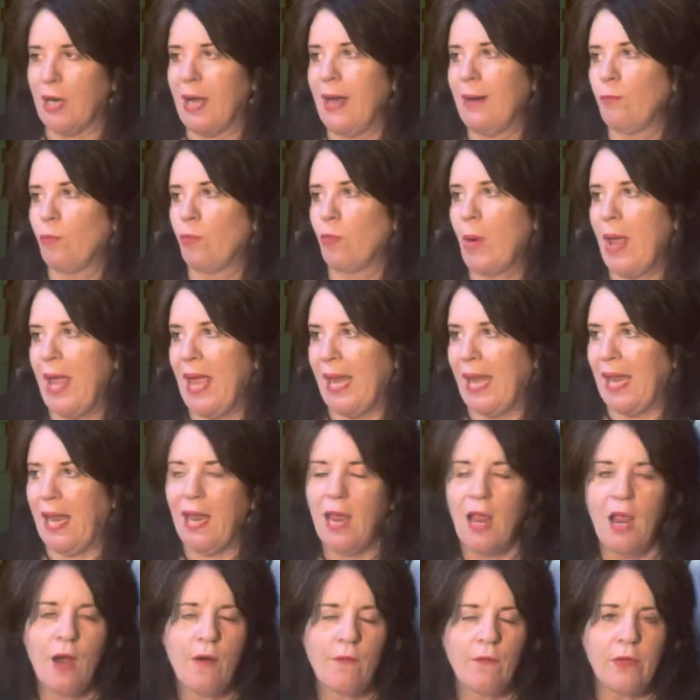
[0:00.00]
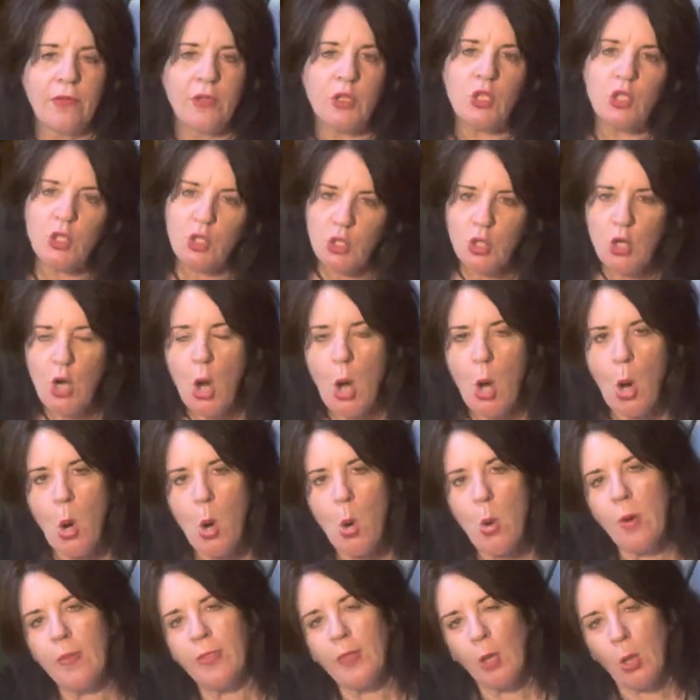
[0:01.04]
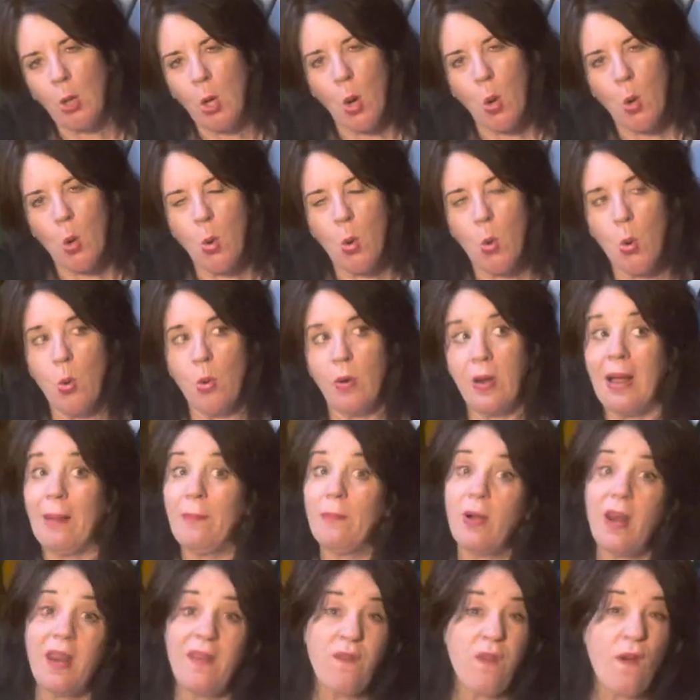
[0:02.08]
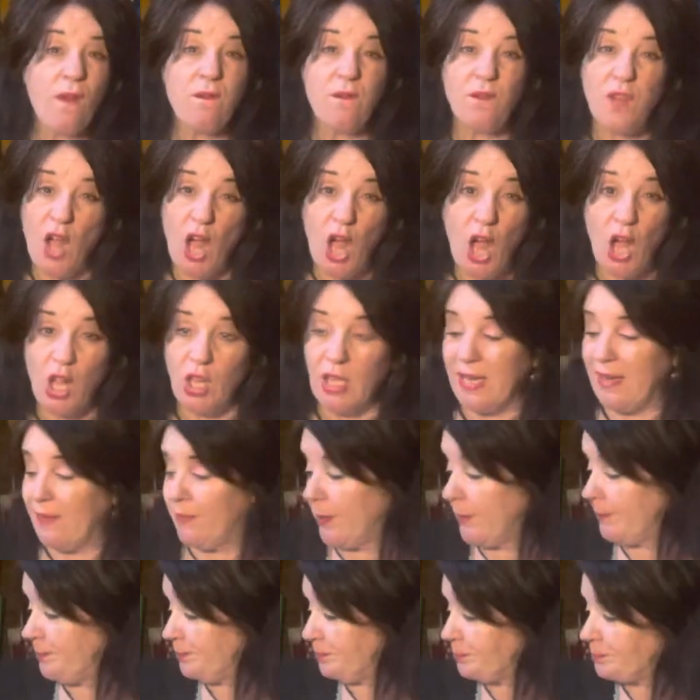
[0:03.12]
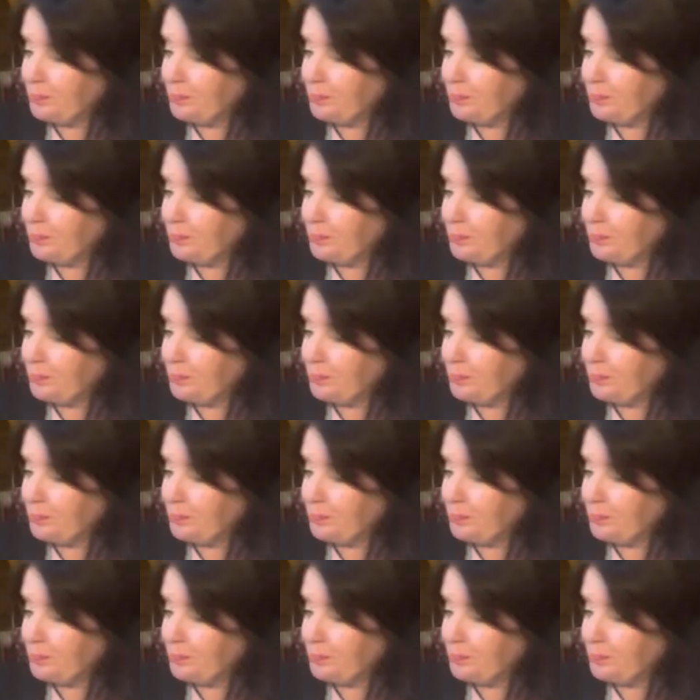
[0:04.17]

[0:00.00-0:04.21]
I'm ready for the snow and the cold. I'm ready for fall even.